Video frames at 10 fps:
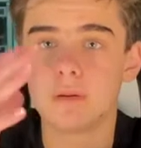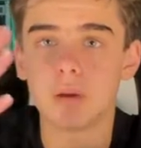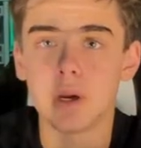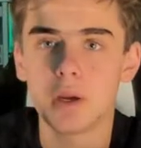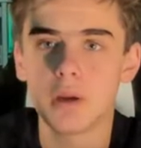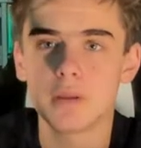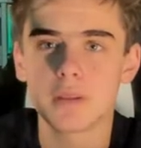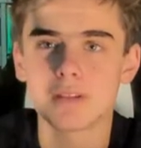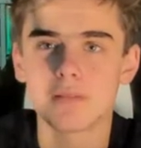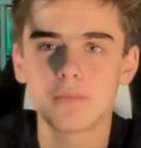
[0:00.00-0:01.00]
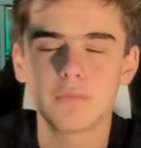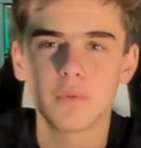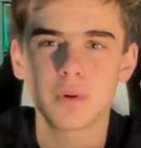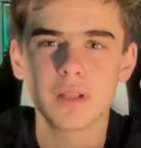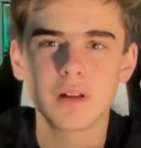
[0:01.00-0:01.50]
like
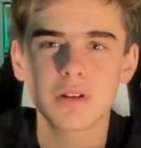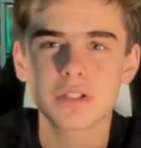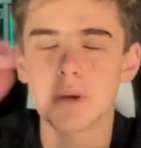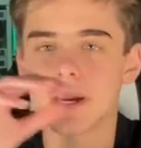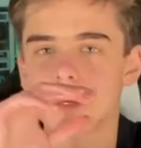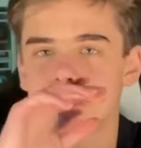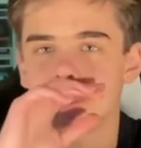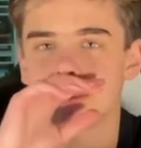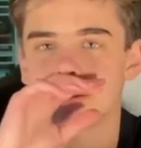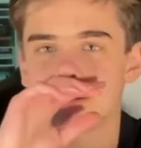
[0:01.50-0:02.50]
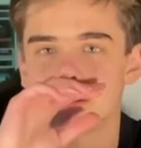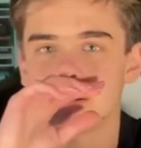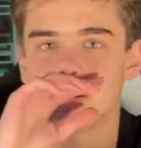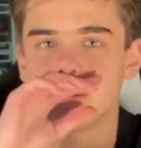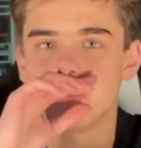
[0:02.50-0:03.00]
$40 back, I think,
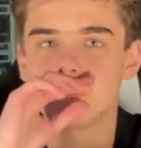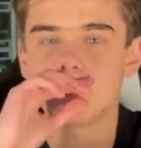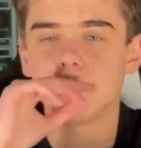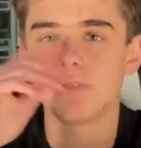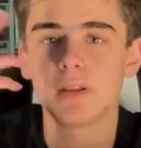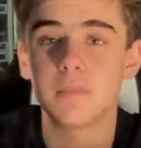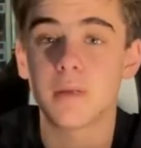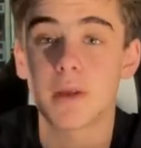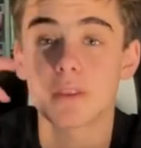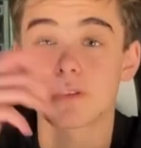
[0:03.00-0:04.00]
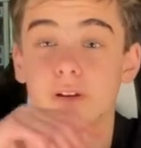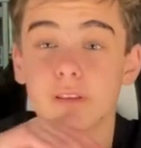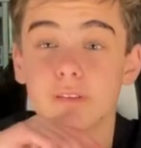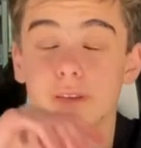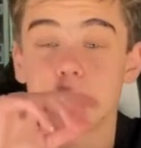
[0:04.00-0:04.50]
if I did my math
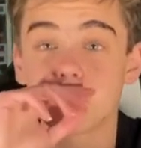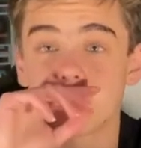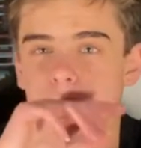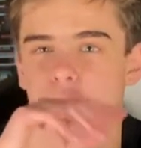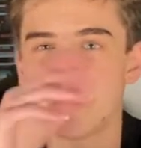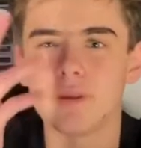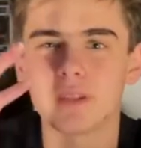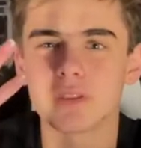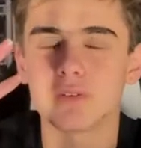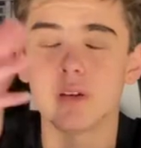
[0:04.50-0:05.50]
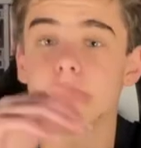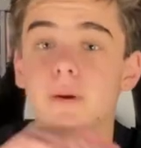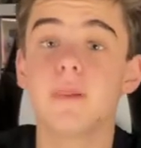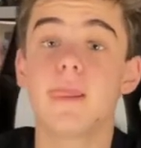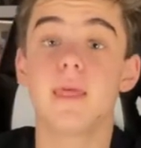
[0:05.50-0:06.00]
correctly. Maybe like 30,
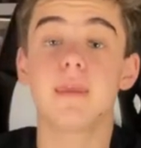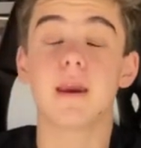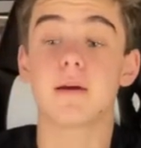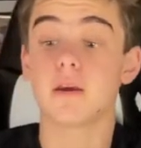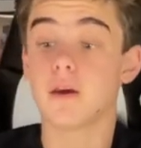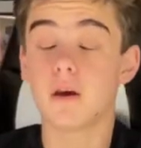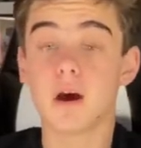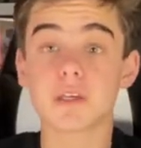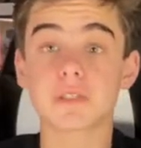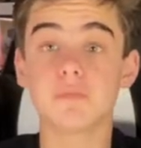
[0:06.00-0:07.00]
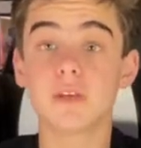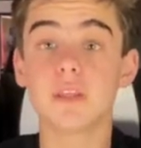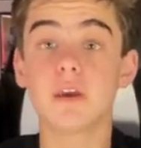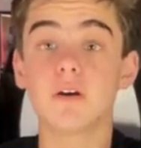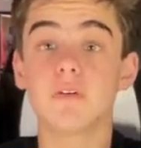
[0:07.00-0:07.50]
but yeah. Awesome
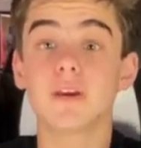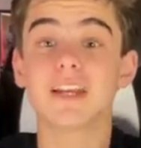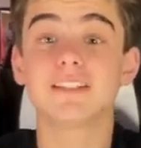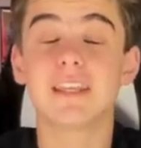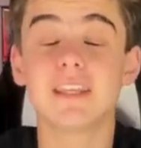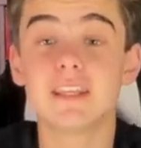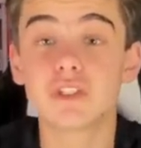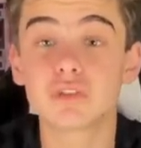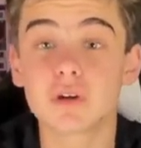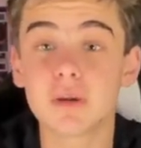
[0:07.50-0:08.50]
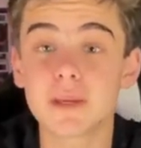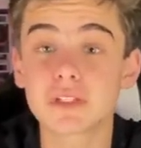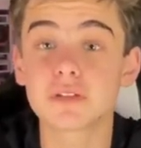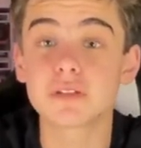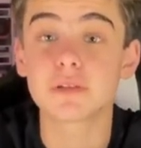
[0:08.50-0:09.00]
video. If you guys did enjoy, make
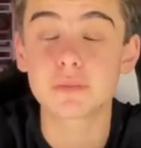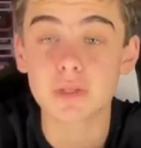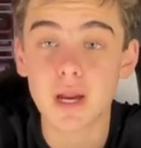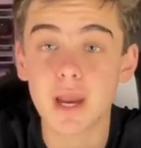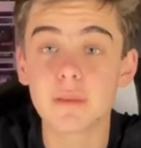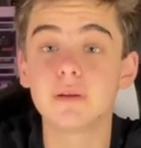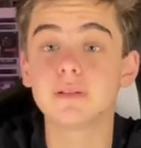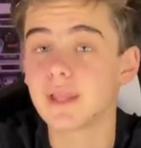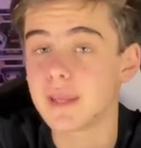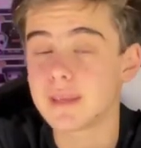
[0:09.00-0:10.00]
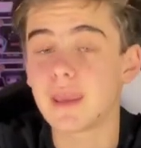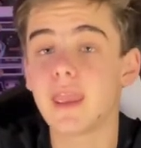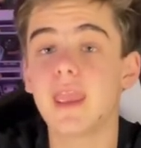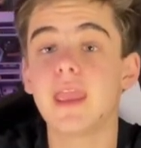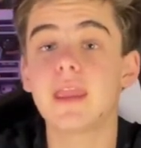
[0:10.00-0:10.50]
sure to subscribe, like,
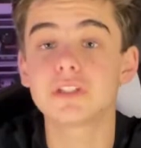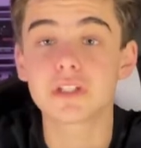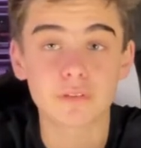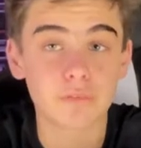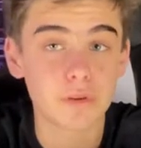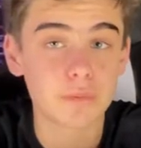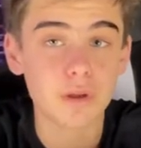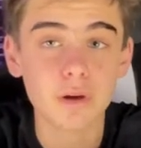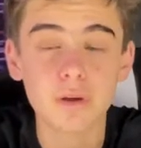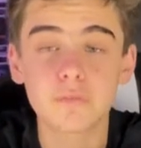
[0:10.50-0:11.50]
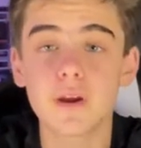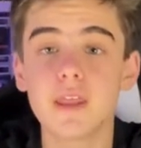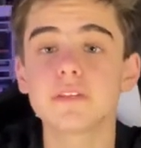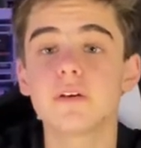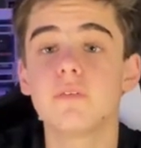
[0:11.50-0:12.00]
and share this video with all your
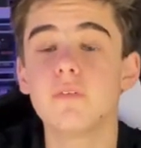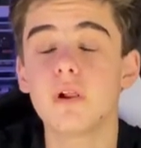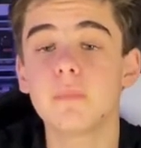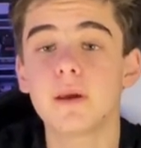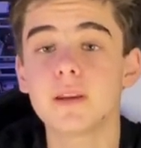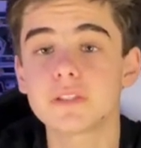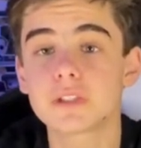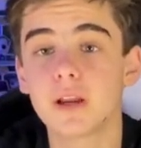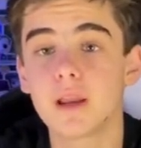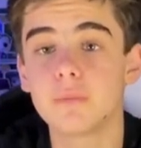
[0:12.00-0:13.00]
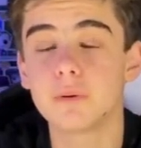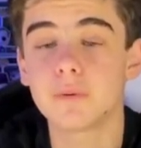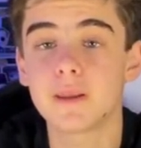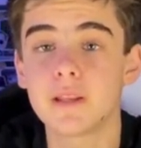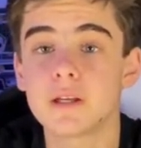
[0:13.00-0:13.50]
friends. Follow me on Instagram. When
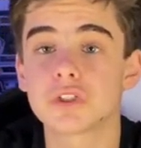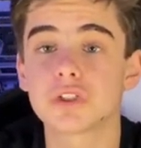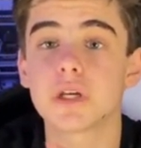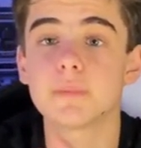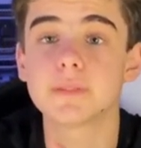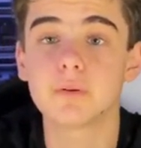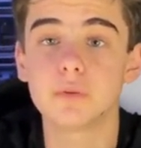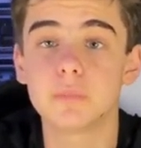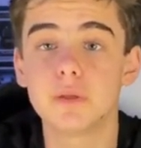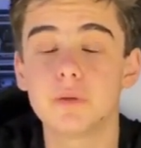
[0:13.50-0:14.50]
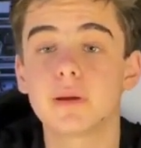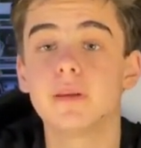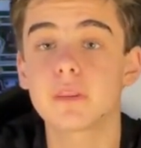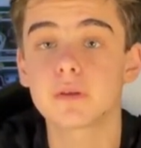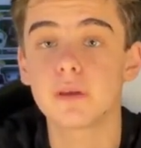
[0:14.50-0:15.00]
we hit 100 subs, I will be doing
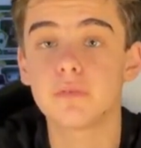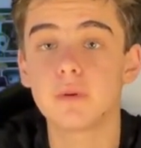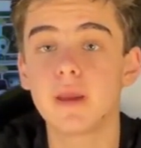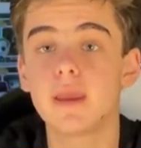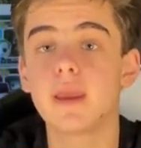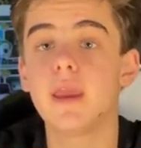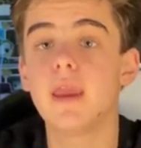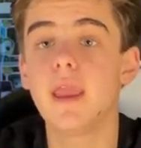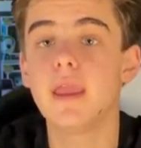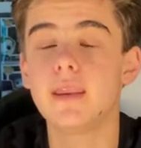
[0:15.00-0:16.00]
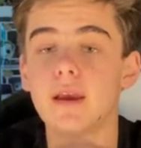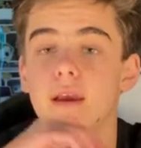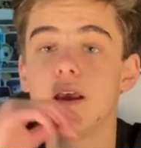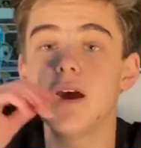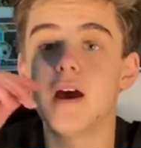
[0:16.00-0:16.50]
another giveaway. And yeah,
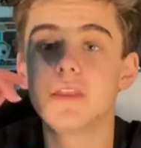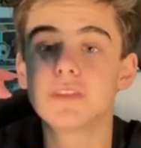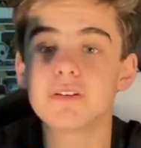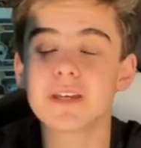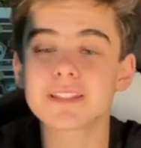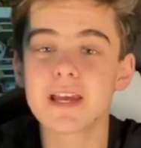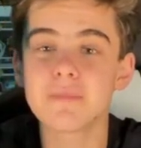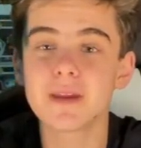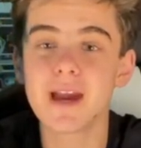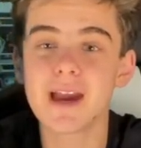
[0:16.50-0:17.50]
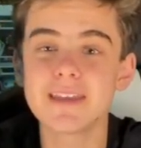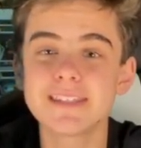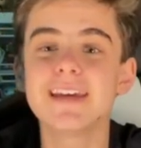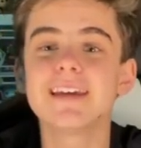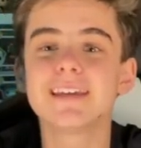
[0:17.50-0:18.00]
until next time,
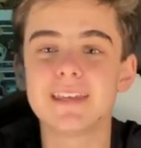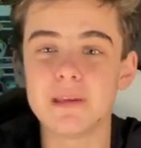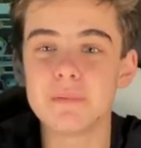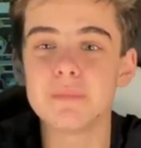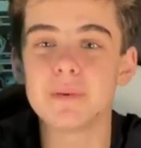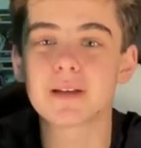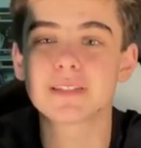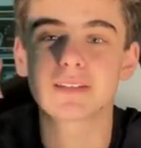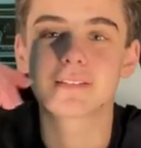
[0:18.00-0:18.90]
guys, keep unboxing.